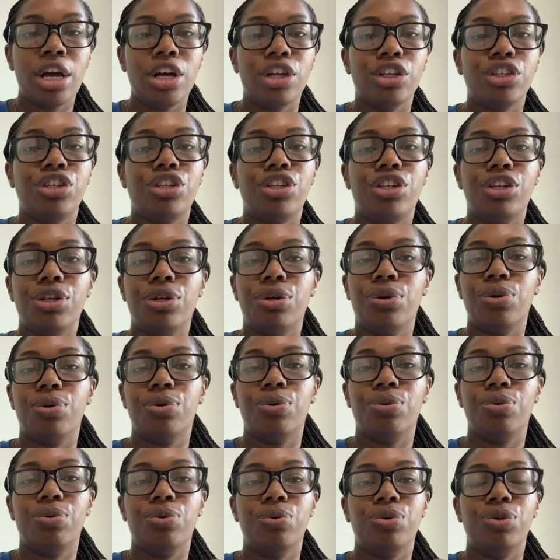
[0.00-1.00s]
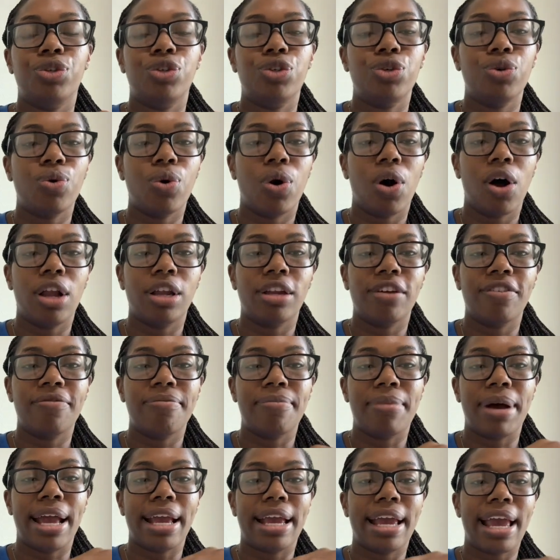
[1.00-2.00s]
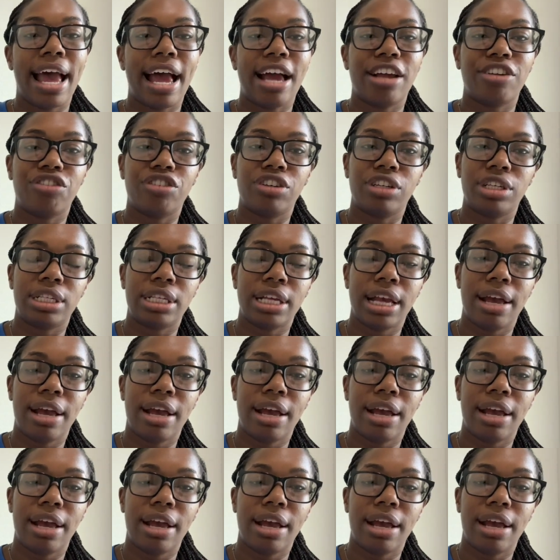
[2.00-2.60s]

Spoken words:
to do all of my cashless